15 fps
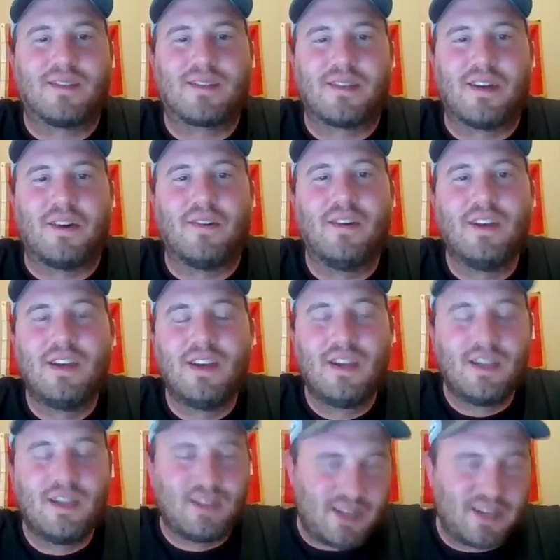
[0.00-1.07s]
So
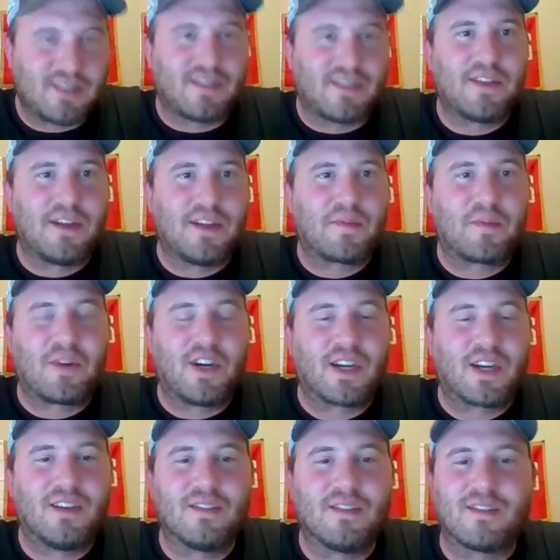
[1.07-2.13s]
cheers to the Denver
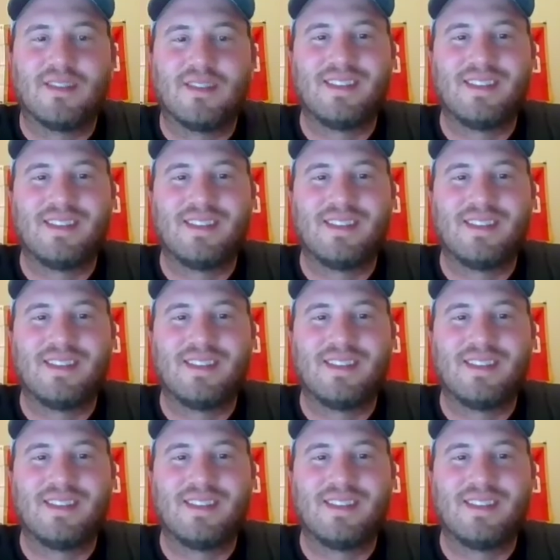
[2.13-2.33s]
Broncos.